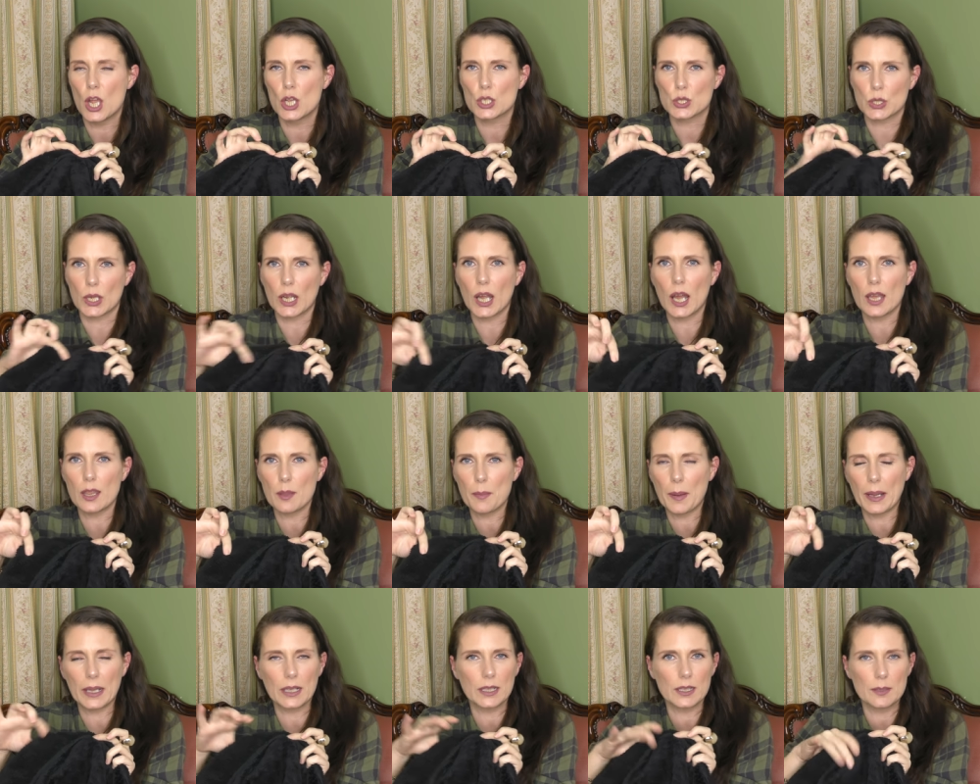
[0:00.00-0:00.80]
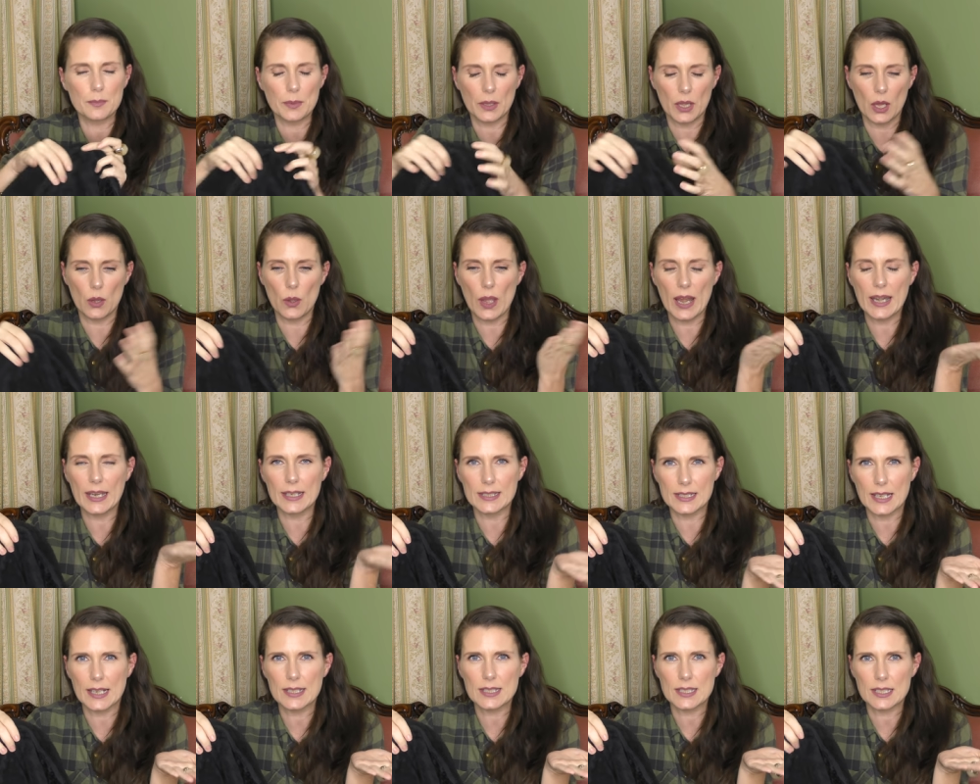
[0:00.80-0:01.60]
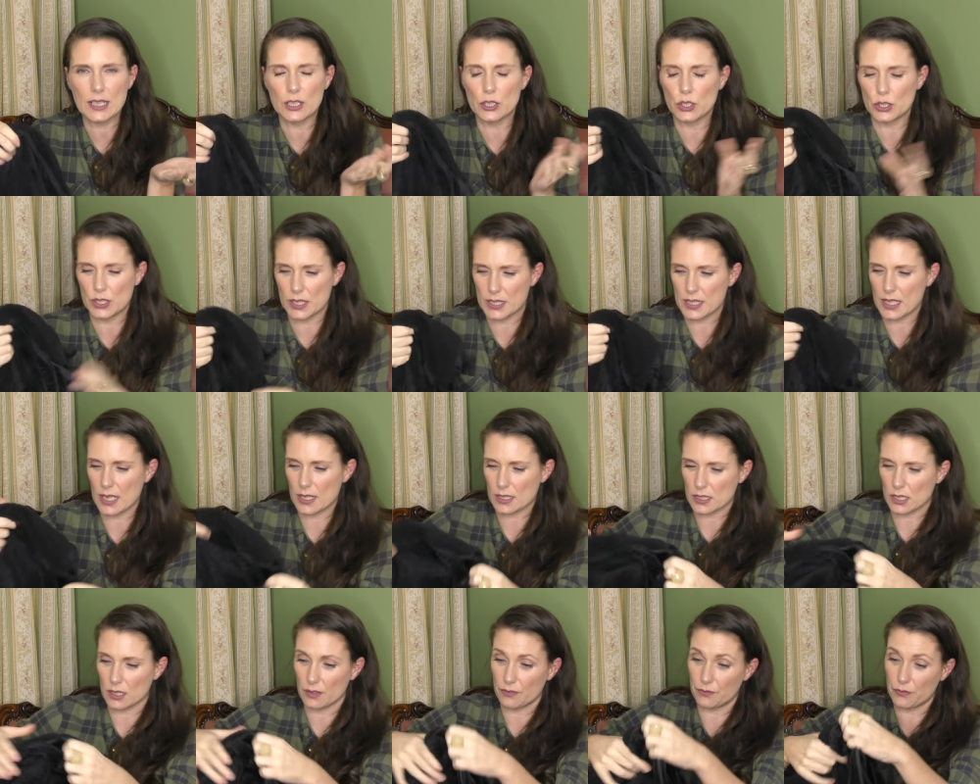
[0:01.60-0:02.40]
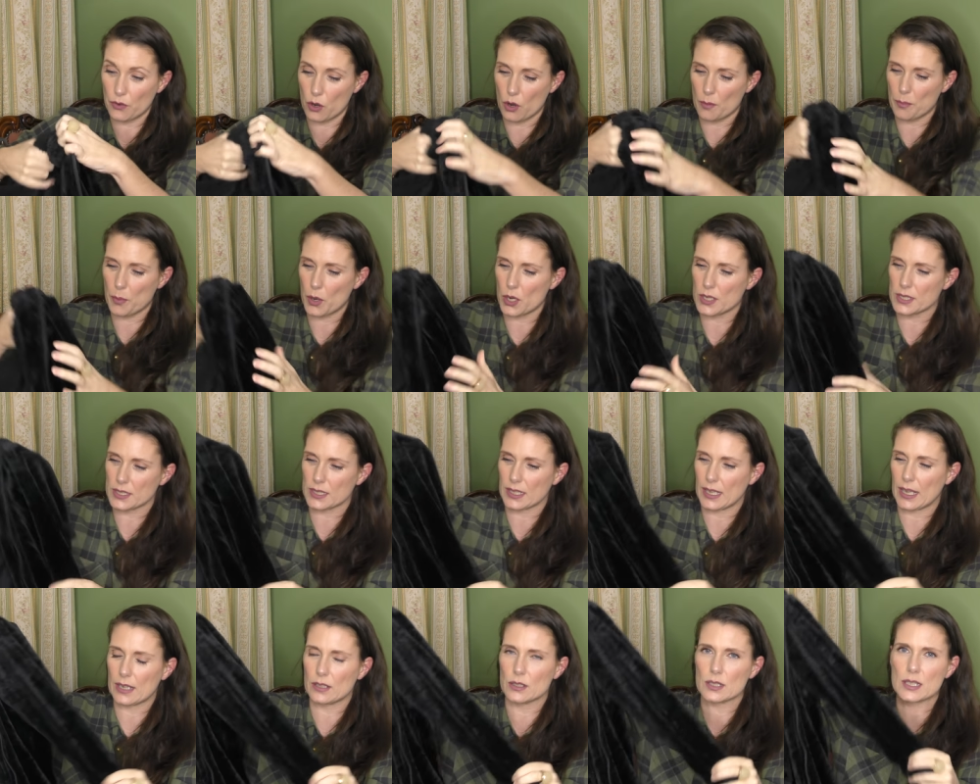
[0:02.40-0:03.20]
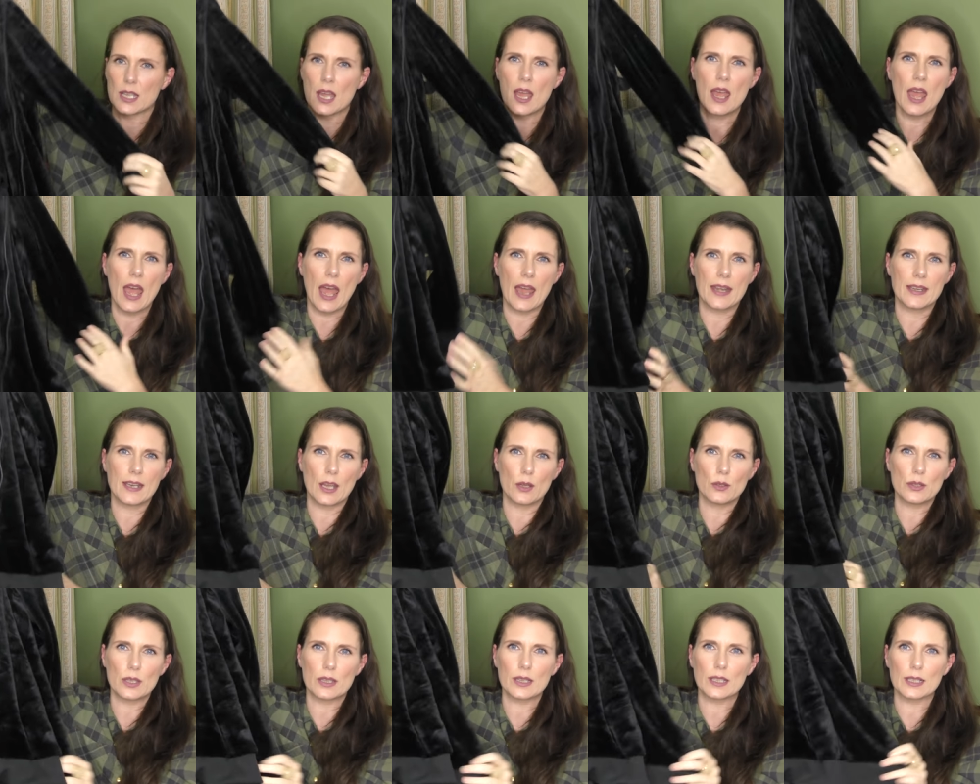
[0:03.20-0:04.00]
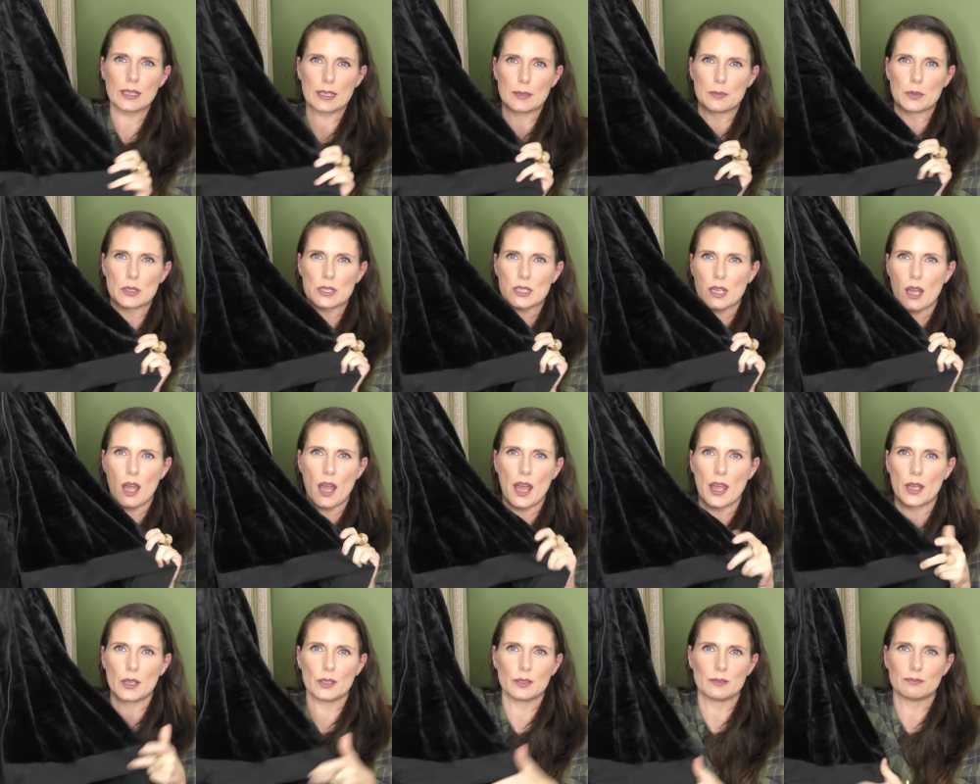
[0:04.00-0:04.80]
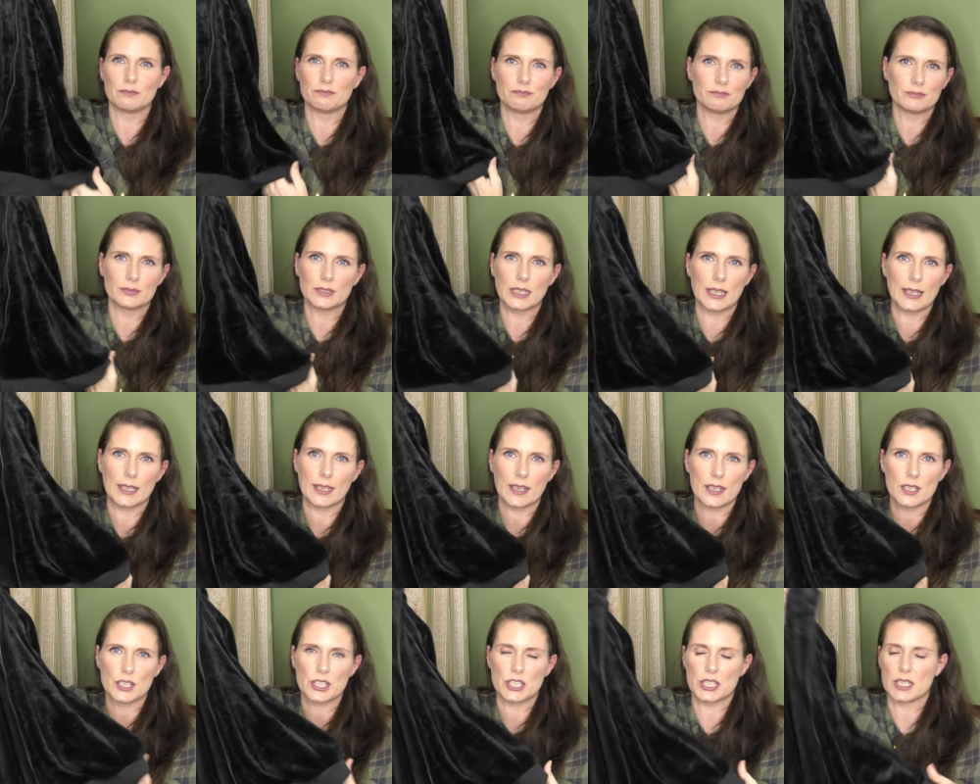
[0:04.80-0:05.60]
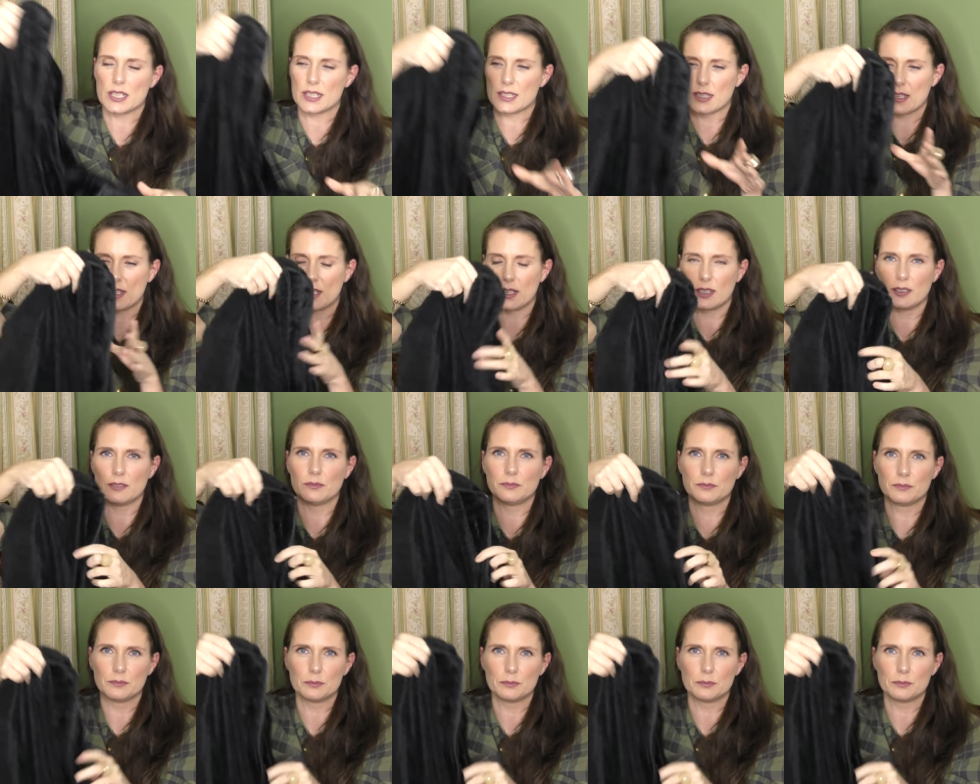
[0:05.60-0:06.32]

So I cut the pink label out, and it did say unisex, like for boys and girls. And now that the label's cut out, like it's just a